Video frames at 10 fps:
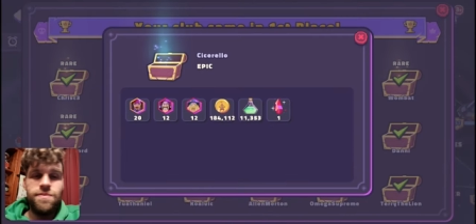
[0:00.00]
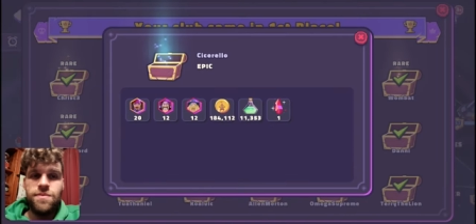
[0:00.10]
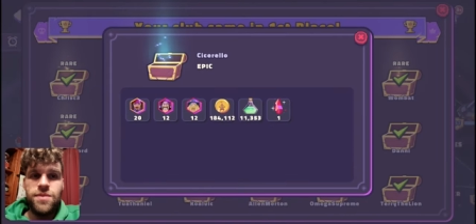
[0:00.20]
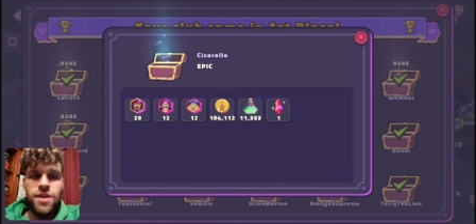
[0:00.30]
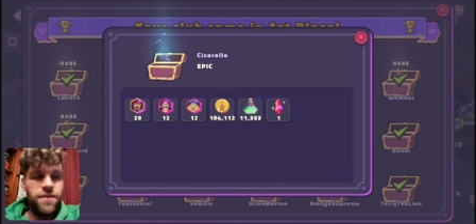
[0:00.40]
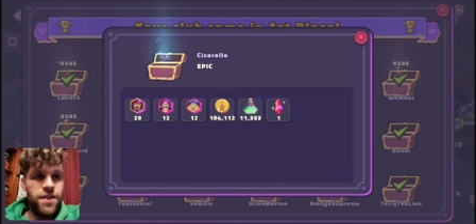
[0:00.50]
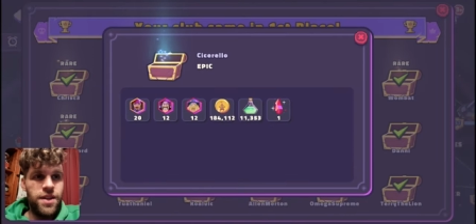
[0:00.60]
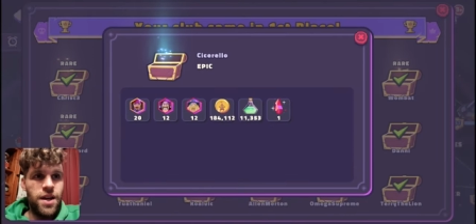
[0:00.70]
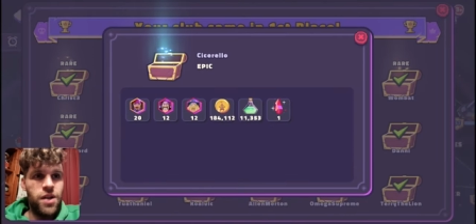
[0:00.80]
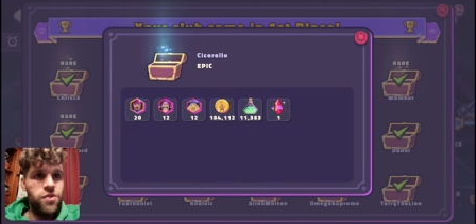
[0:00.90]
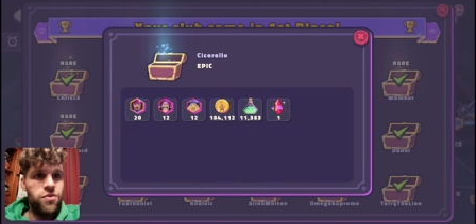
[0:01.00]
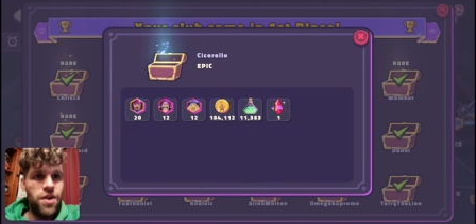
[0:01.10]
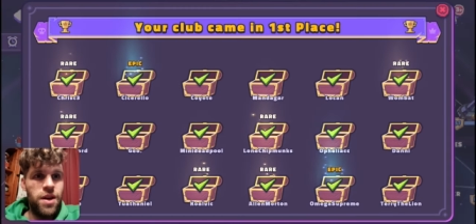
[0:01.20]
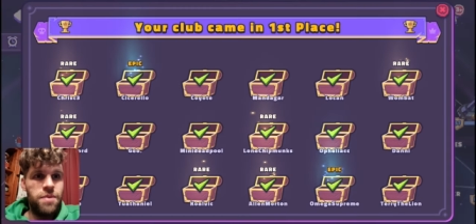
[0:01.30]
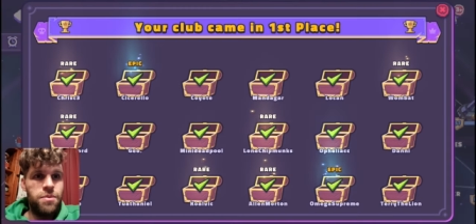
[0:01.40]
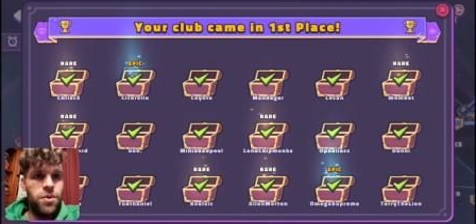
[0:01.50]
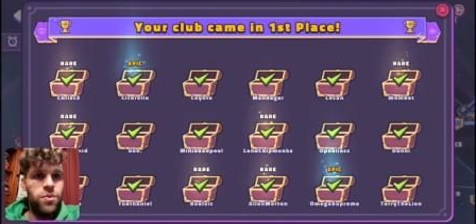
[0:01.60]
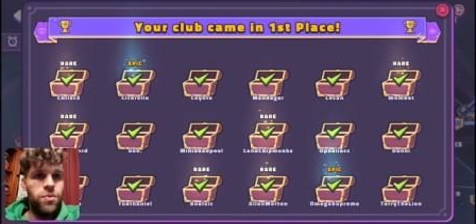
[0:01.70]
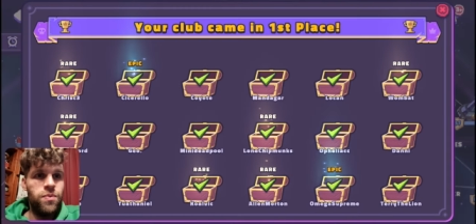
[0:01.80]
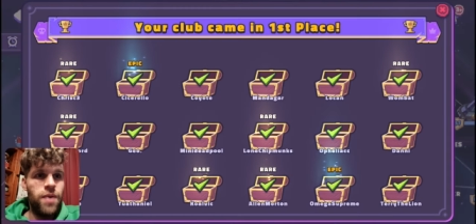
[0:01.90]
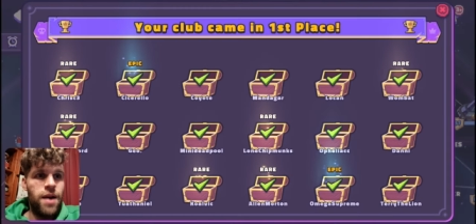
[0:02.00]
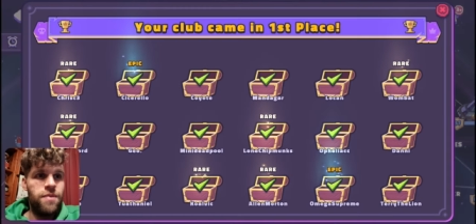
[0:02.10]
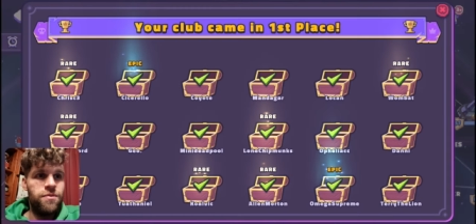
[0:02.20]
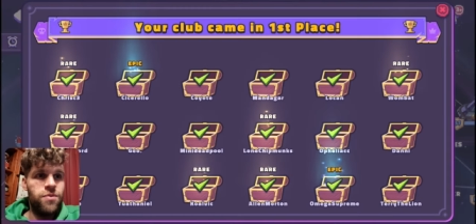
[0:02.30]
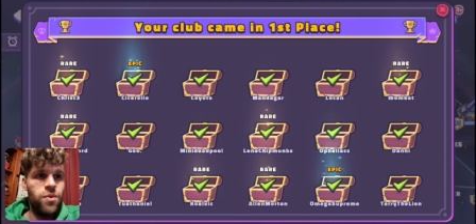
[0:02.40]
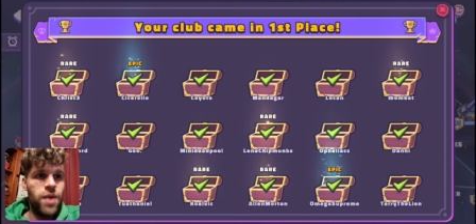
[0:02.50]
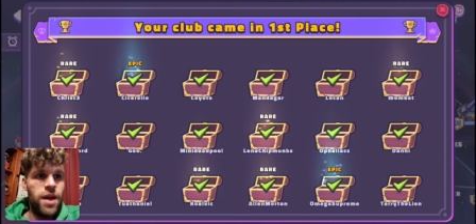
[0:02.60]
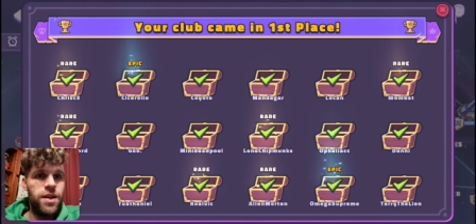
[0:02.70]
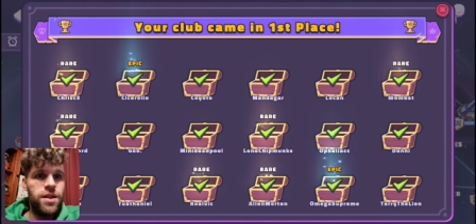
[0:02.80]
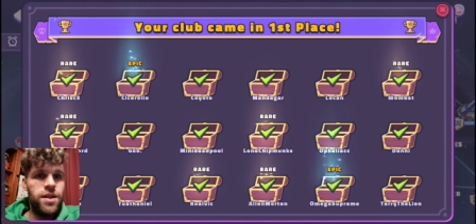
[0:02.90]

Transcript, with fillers: definitely a great pull um, for that.